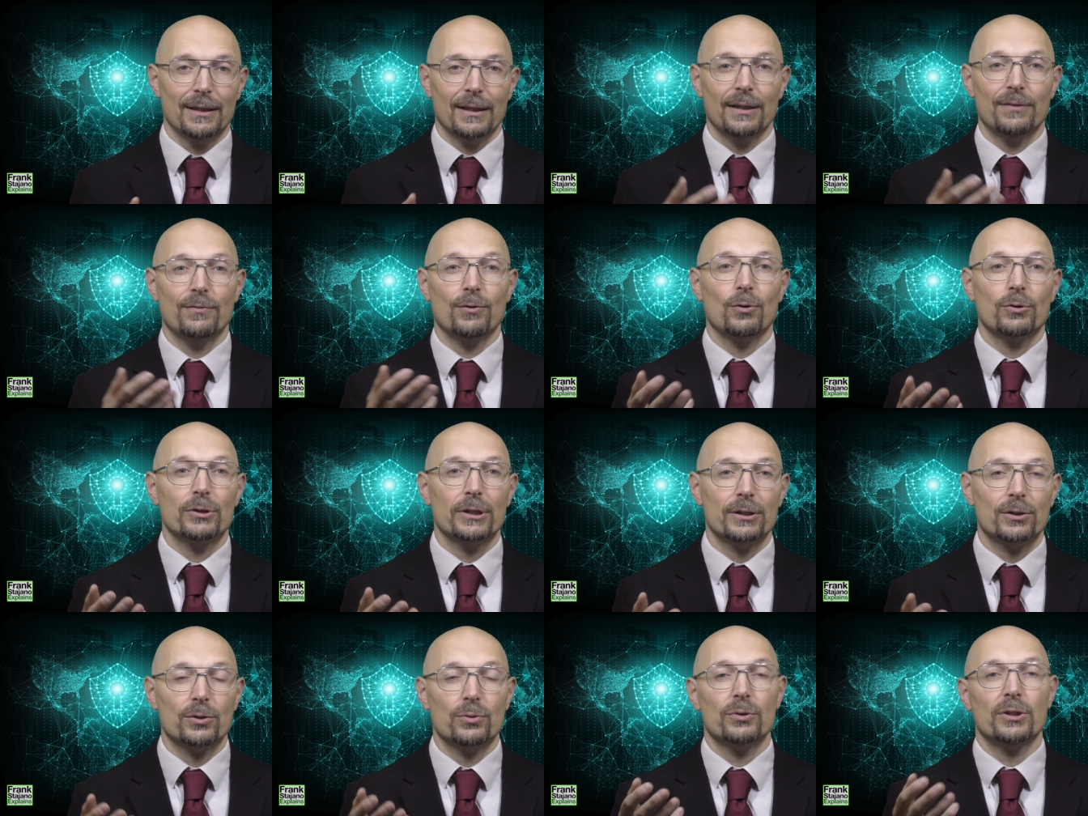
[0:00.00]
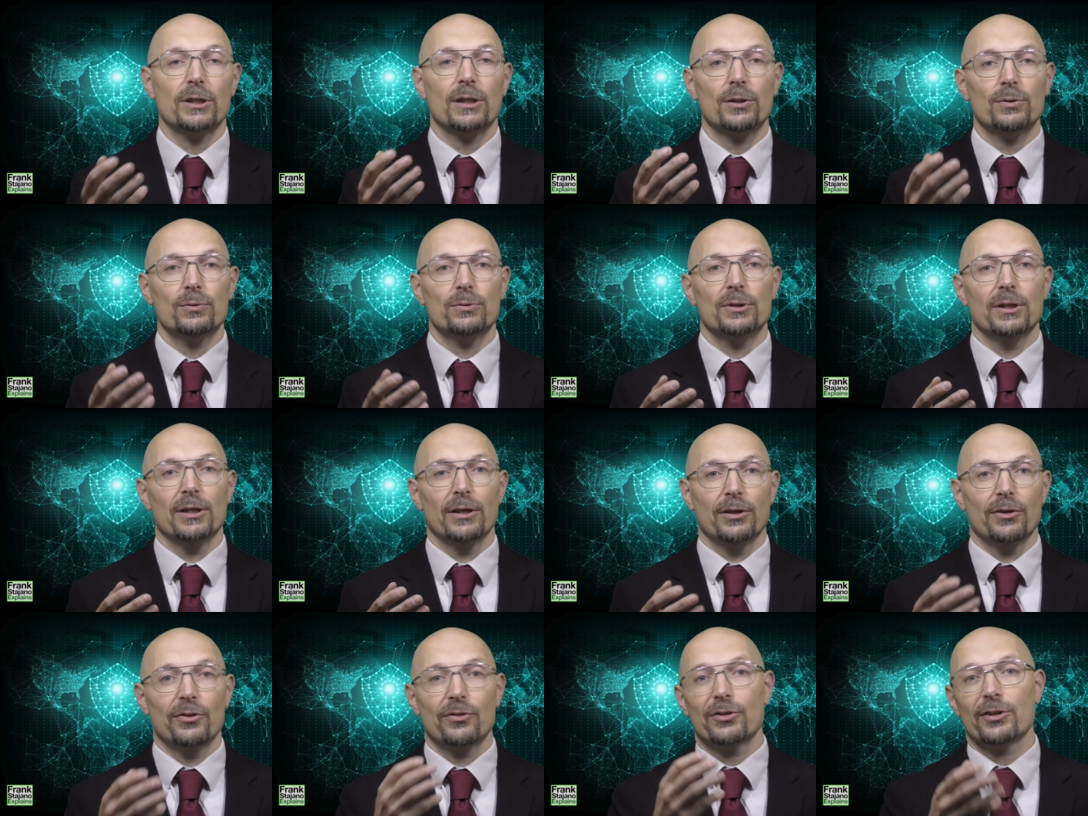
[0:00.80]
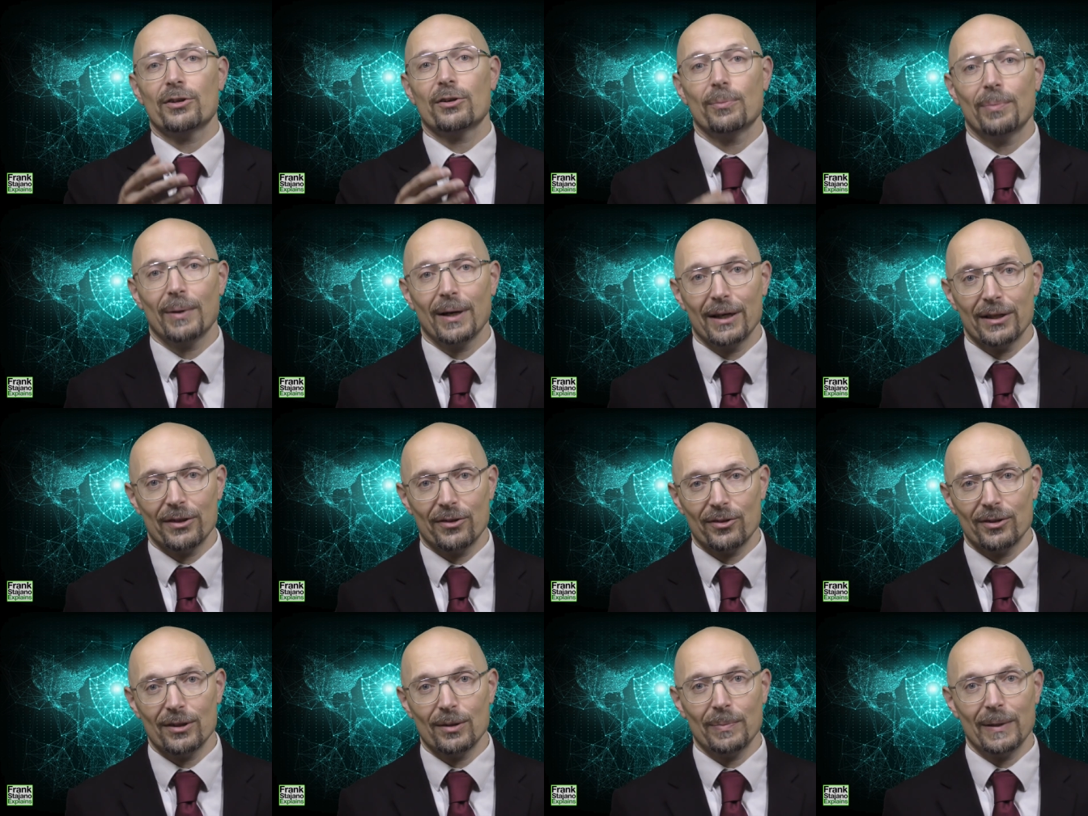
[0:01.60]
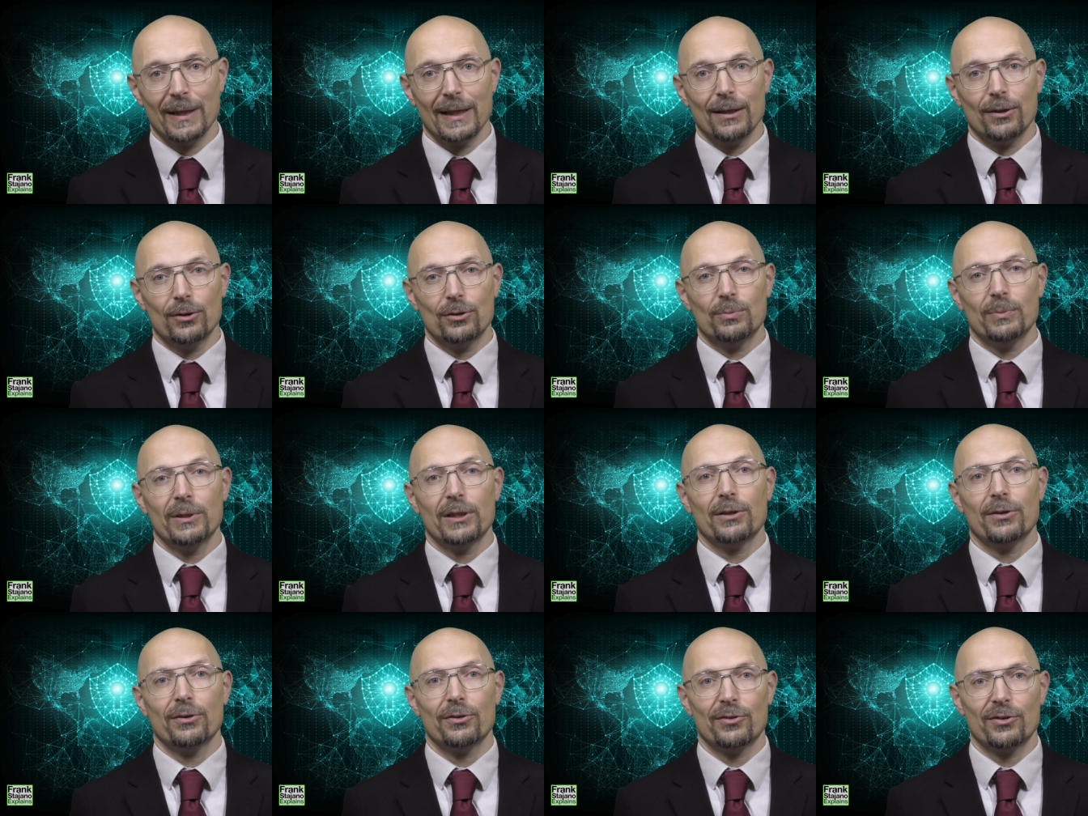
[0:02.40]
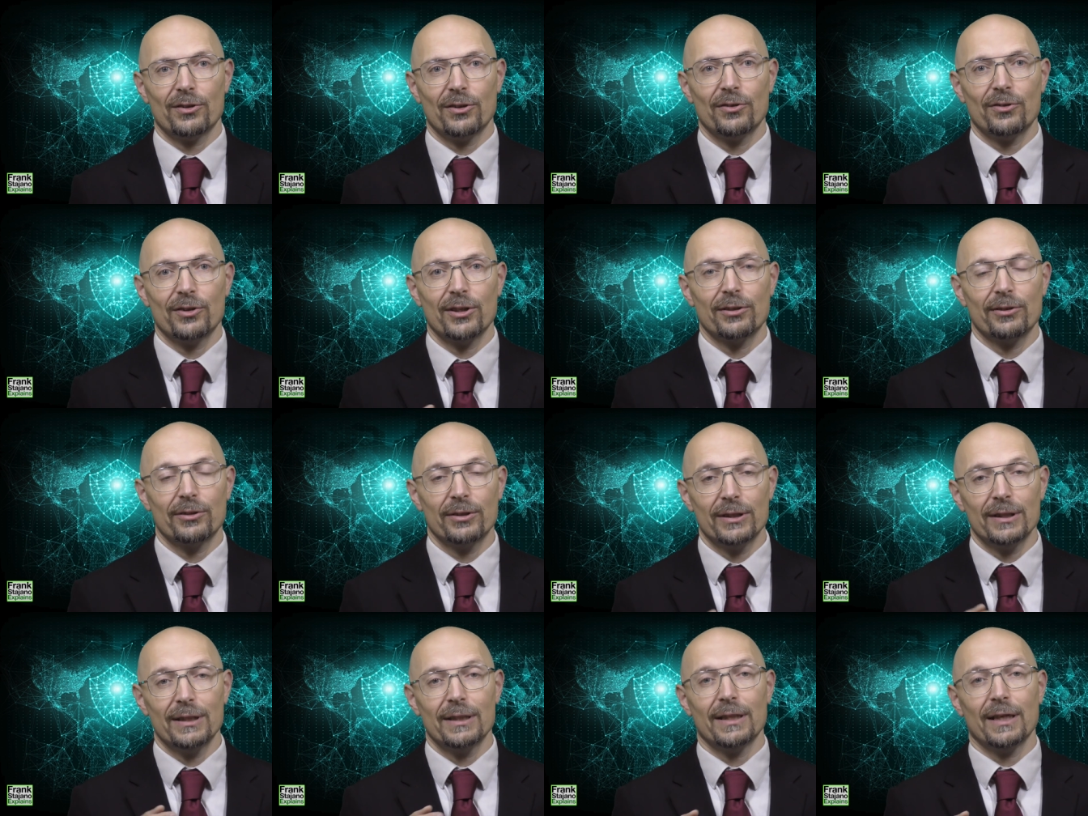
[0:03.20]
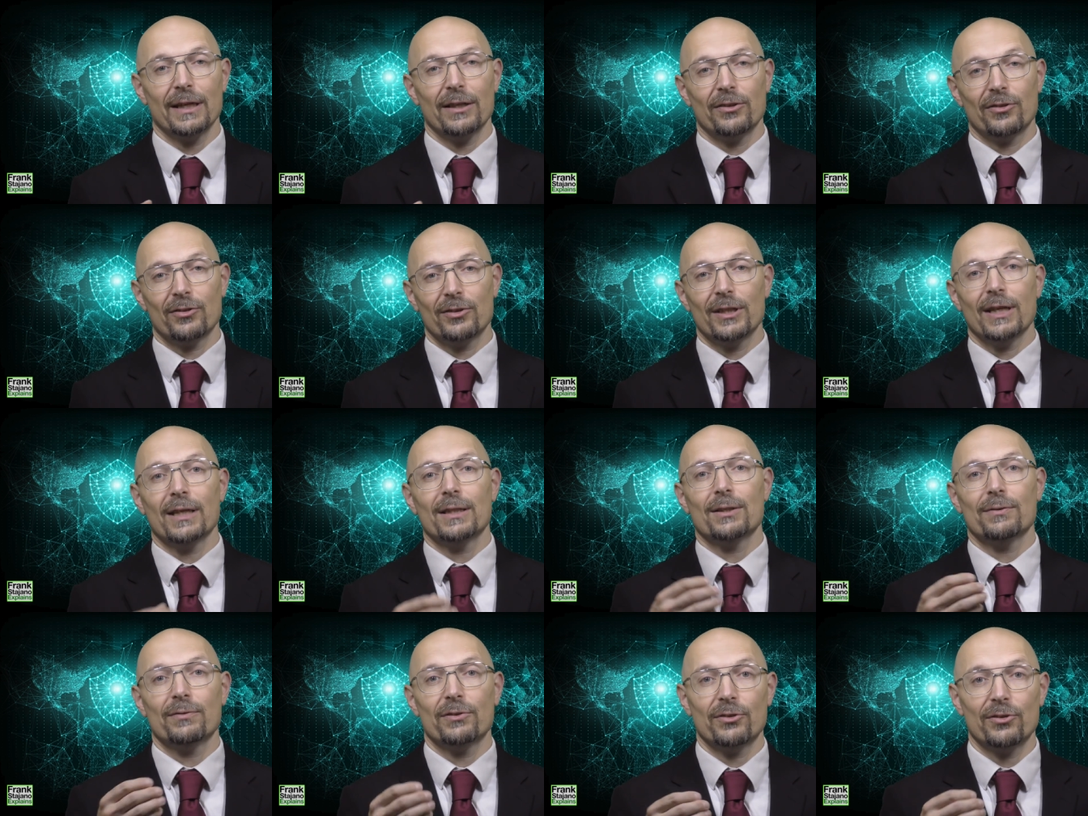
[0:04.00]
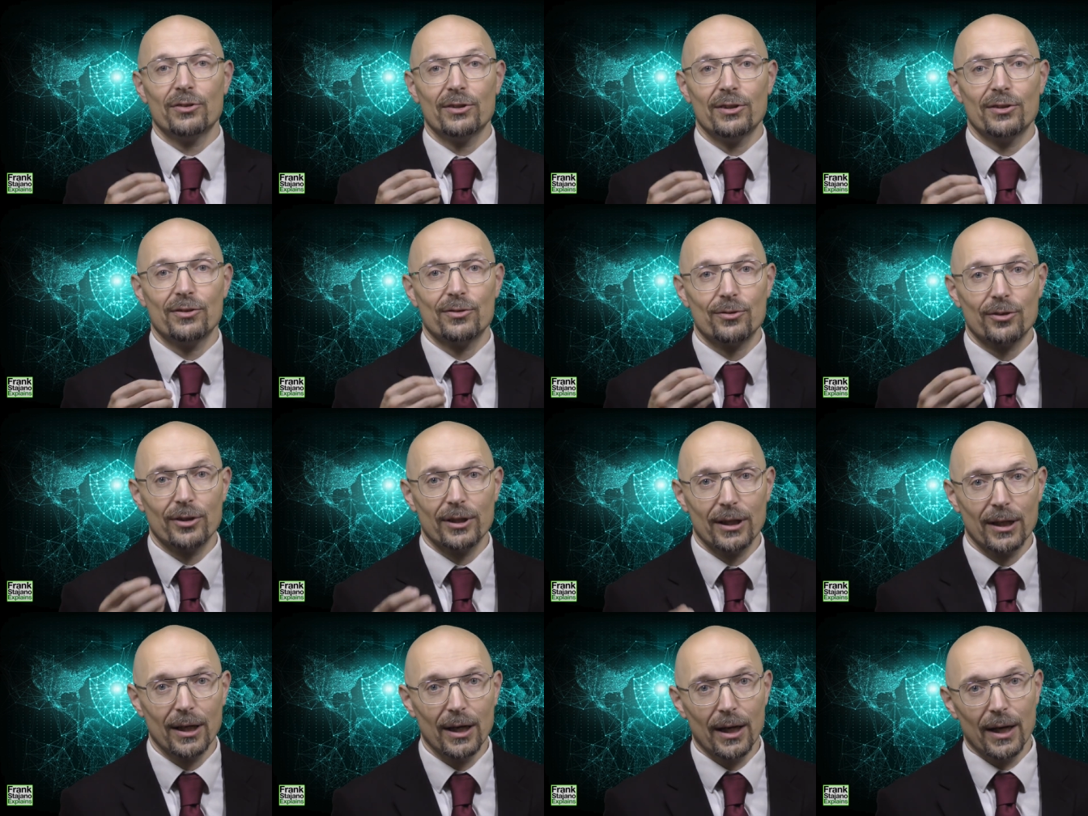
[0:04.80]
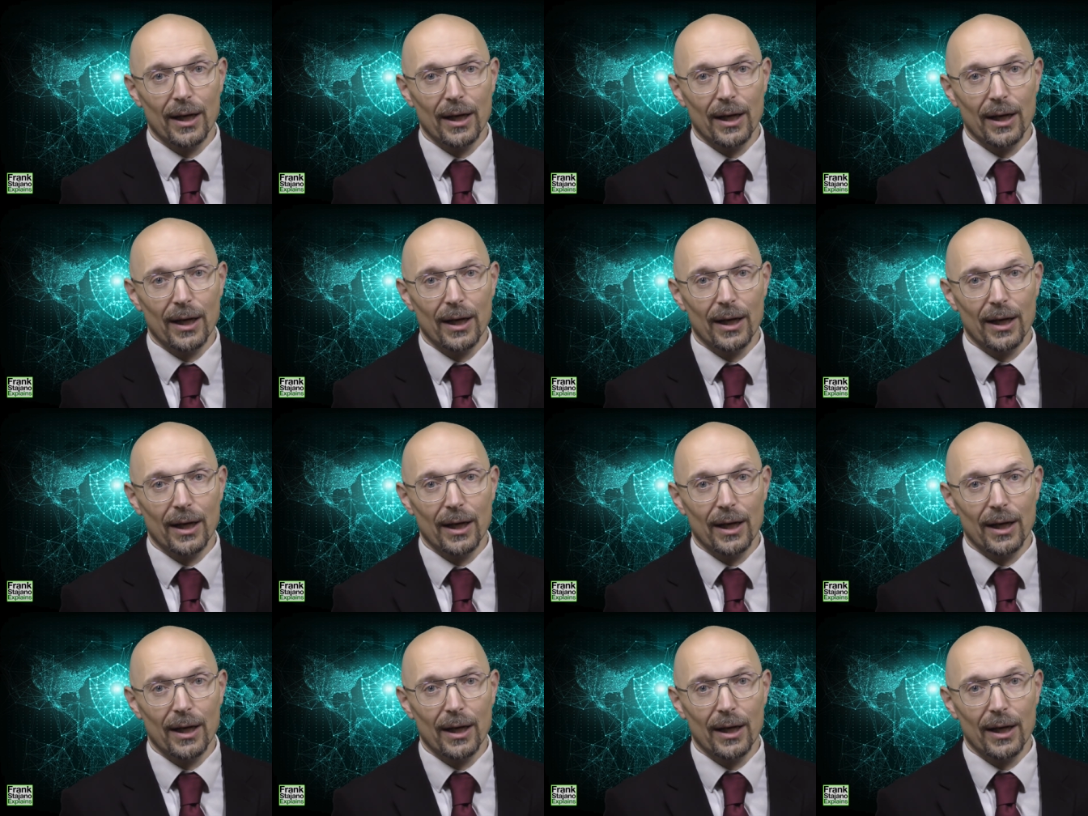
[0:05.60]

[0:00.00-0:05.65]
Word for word: avoiding to include 0 bytes in the payload because a 0 indicates the end of a C string.